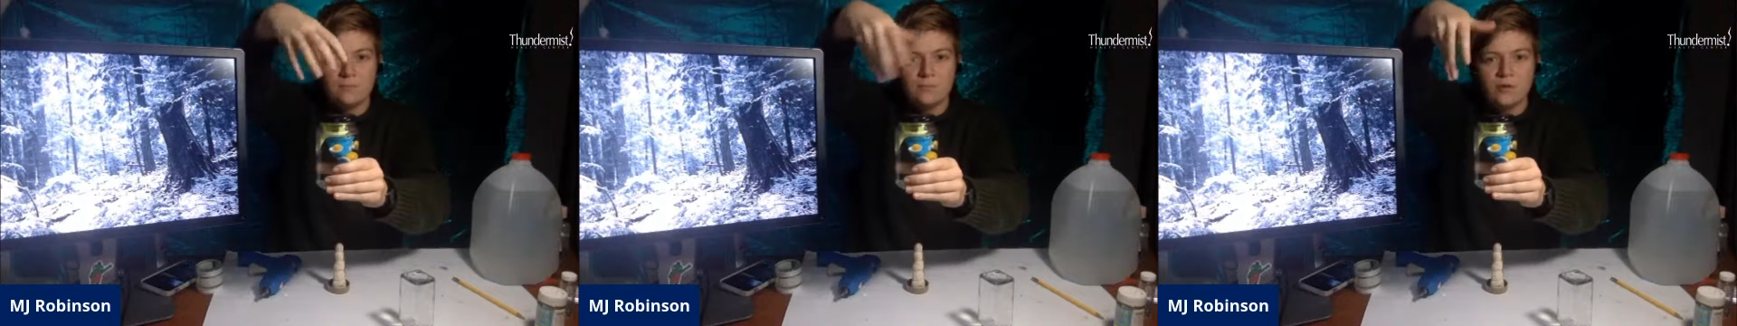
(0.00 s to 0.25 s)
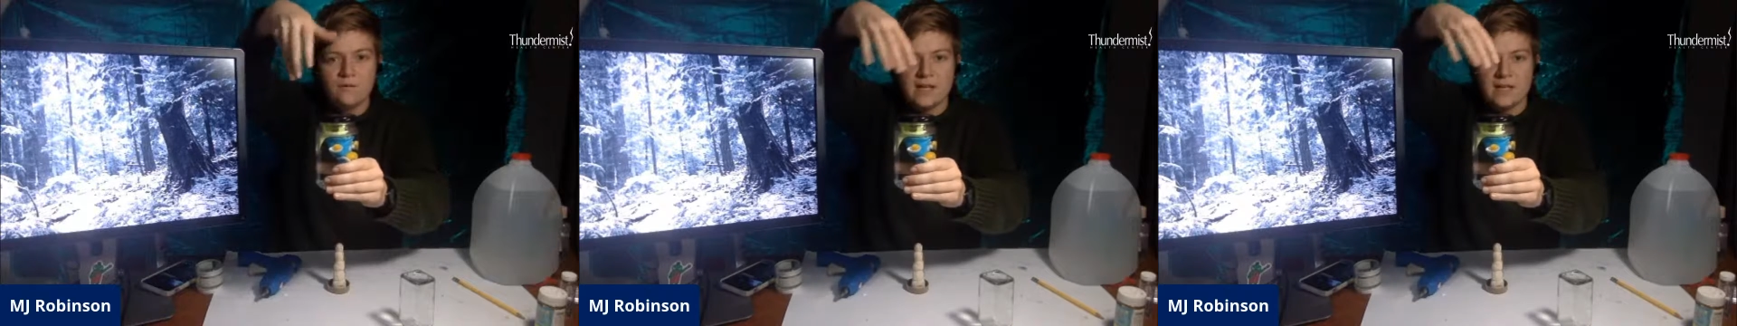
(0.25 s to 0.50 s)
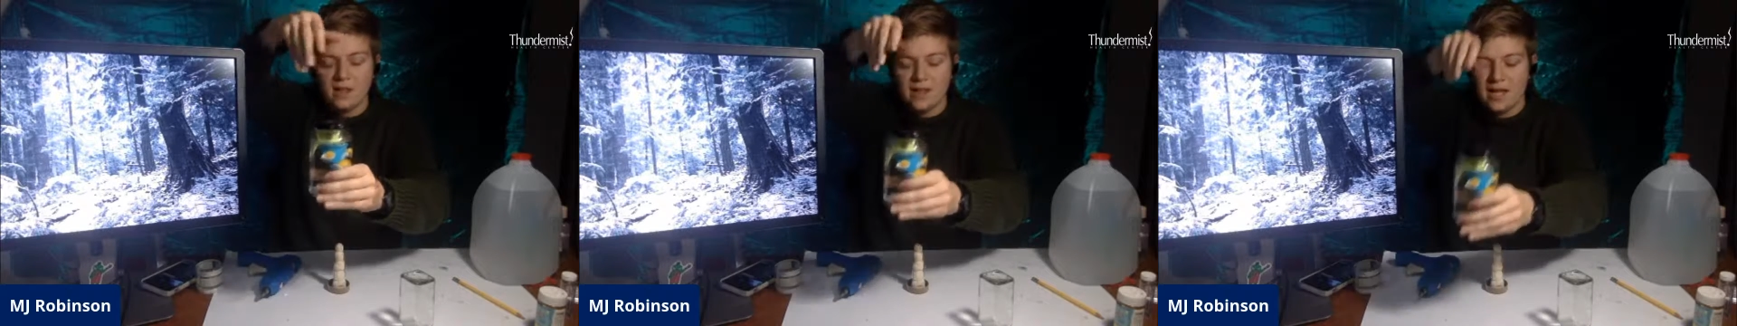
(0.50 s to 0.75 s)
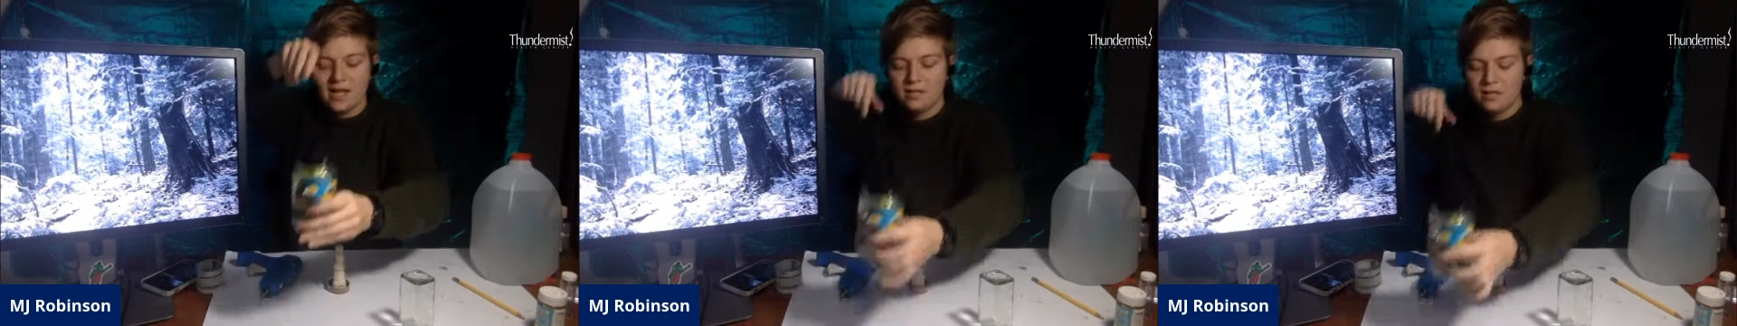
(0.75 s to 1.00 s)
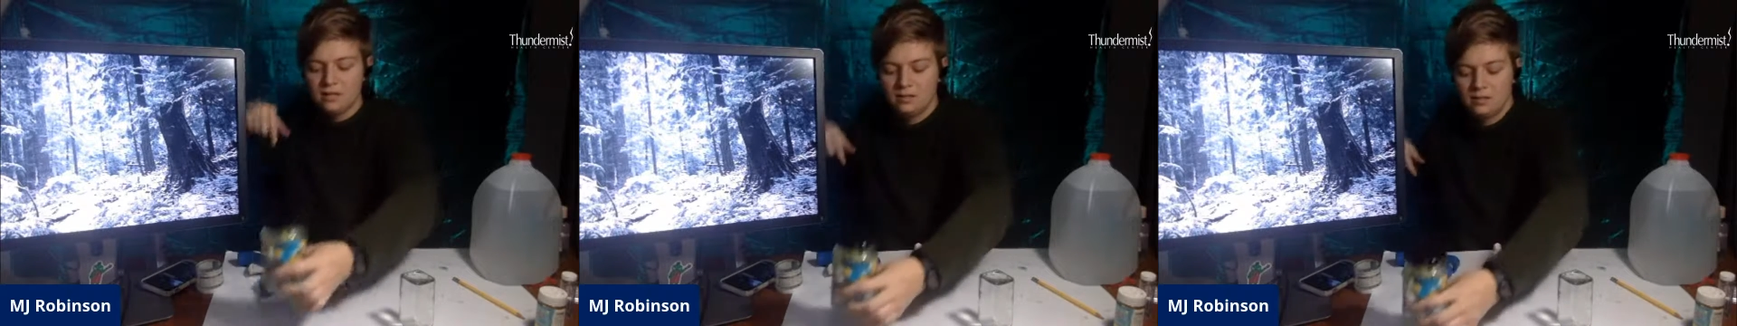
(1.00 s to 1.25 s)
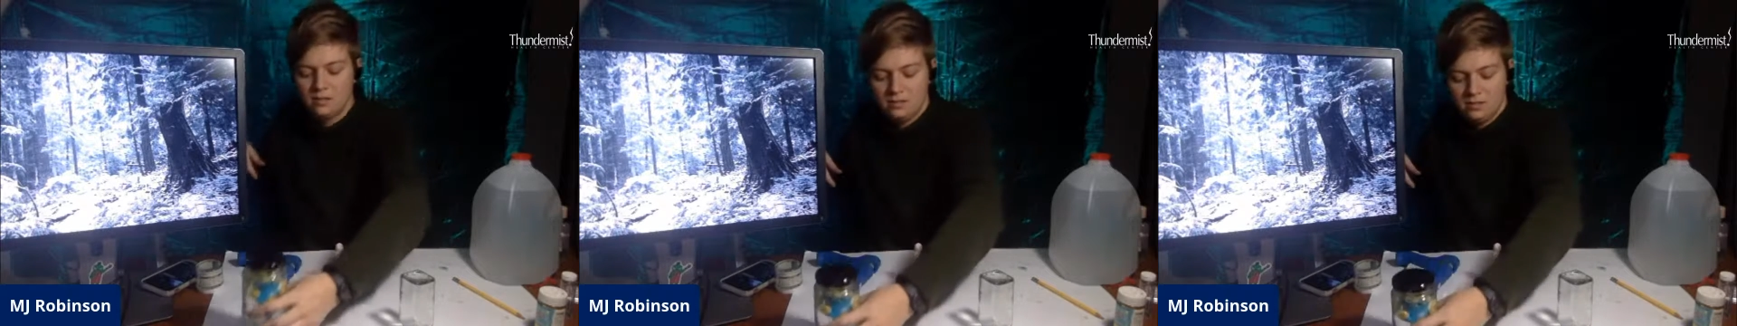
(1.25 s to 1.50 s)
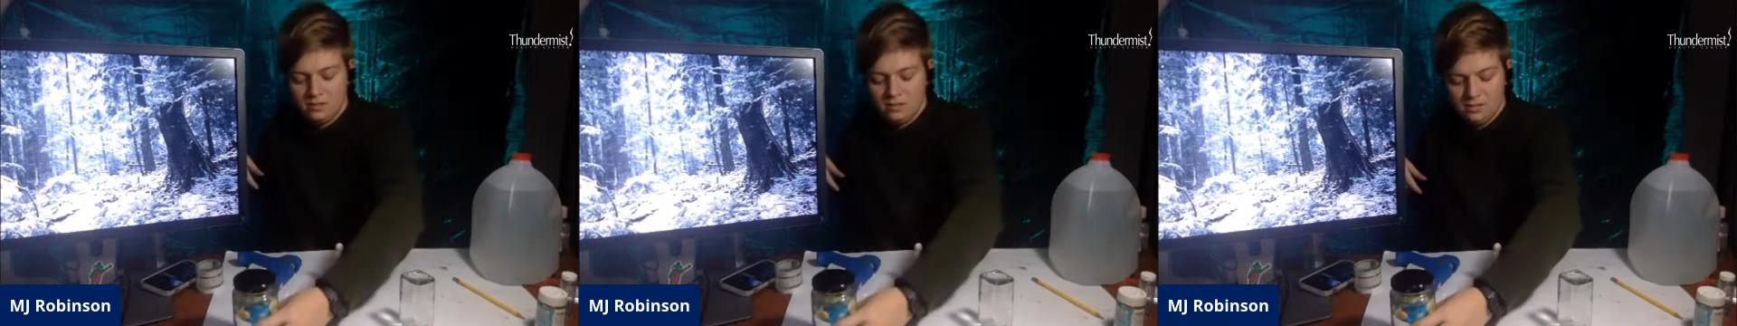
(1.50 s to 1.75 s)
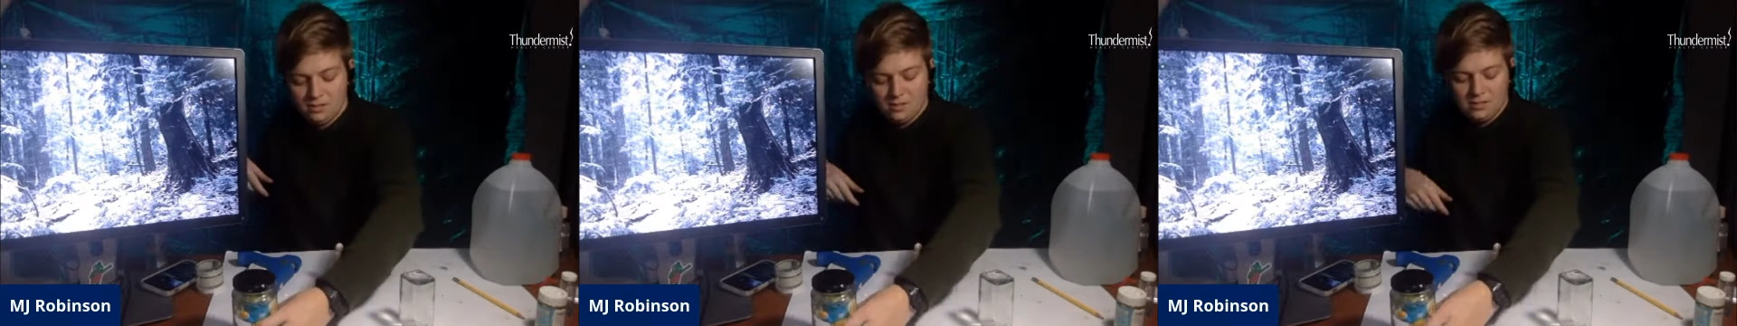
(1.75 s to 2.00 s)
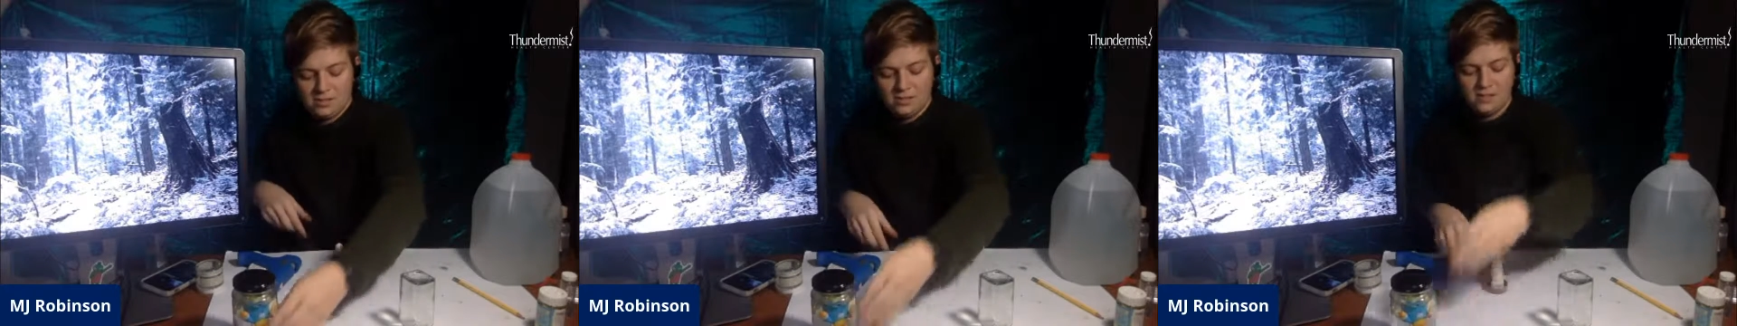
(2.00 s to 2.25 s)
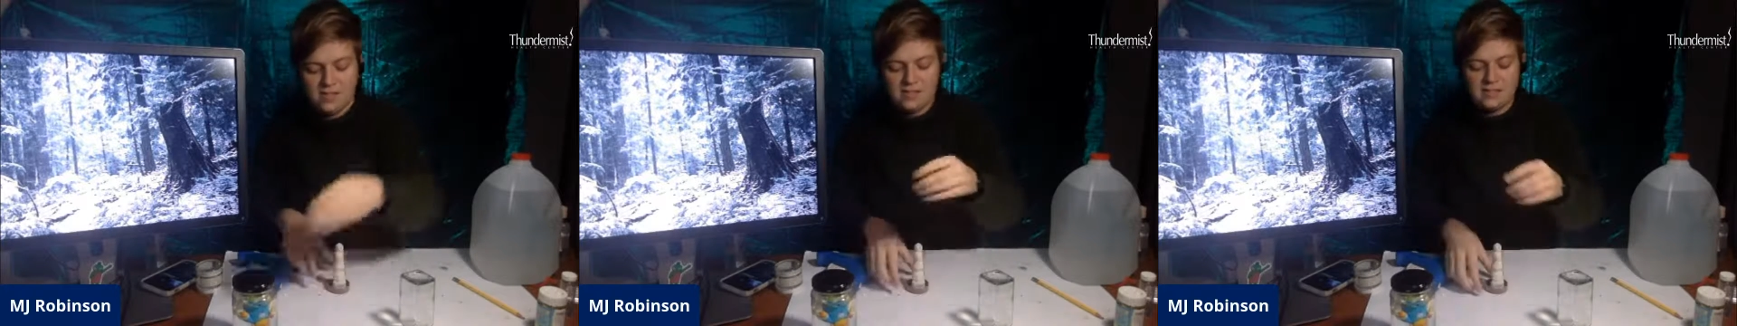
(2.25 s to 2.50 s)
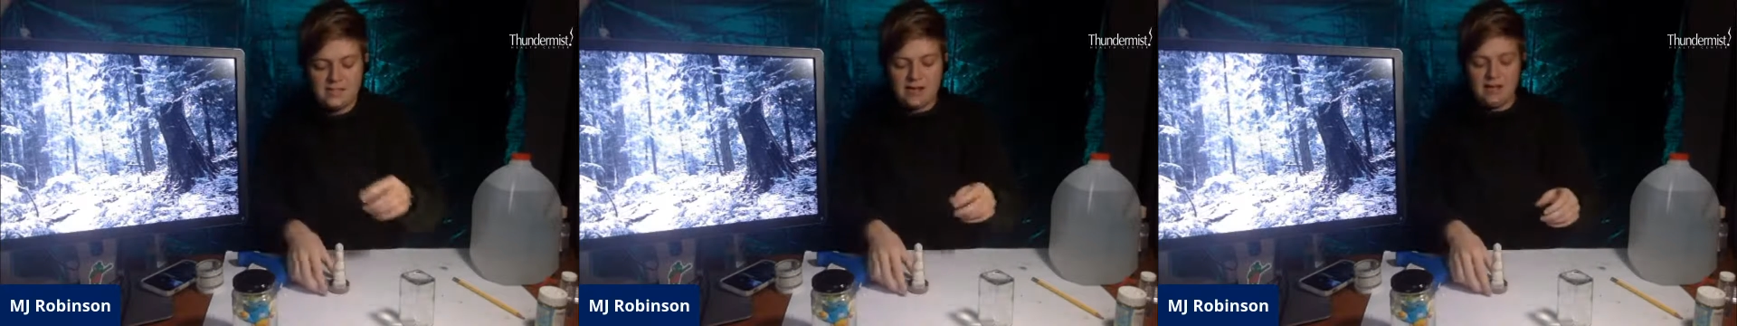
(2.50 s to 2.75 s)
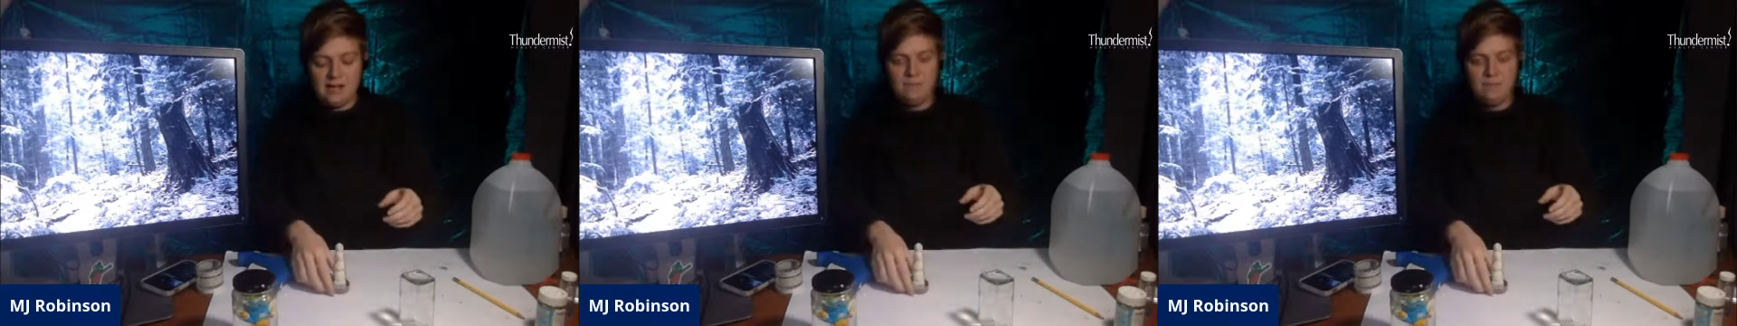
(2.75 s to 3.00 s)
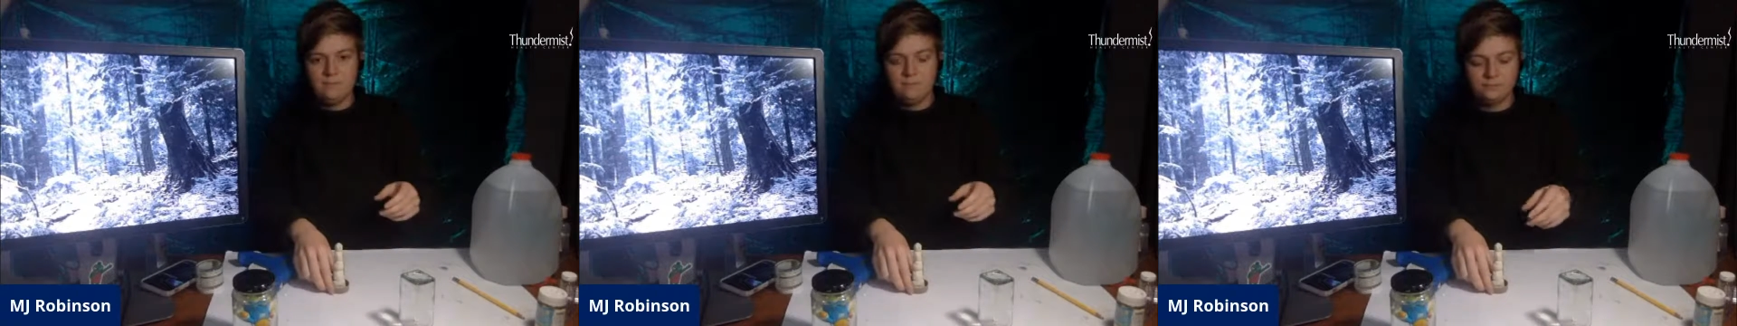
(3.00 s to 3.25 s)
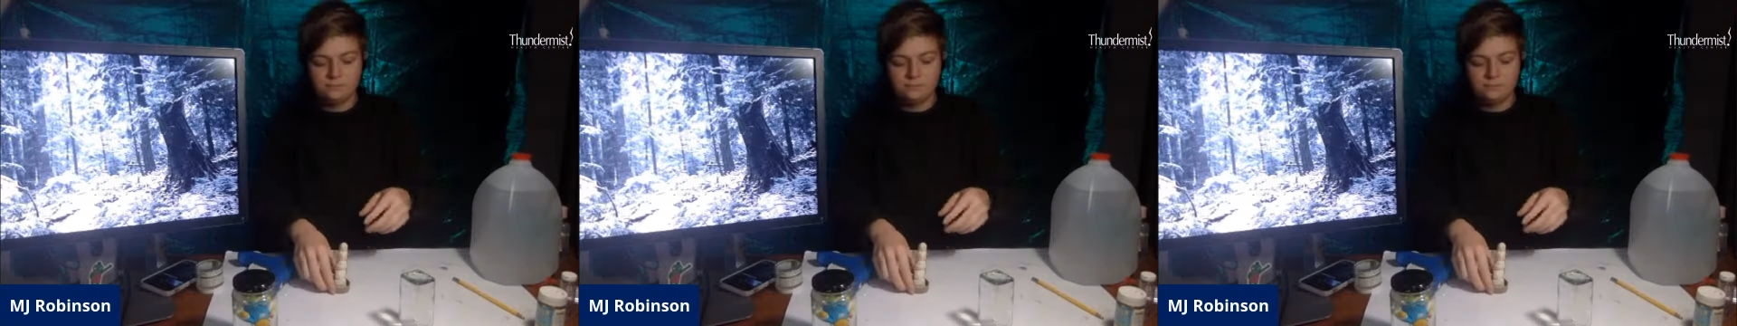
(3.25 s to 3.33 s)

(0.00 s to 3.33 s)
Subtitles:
moving the lid. So this time,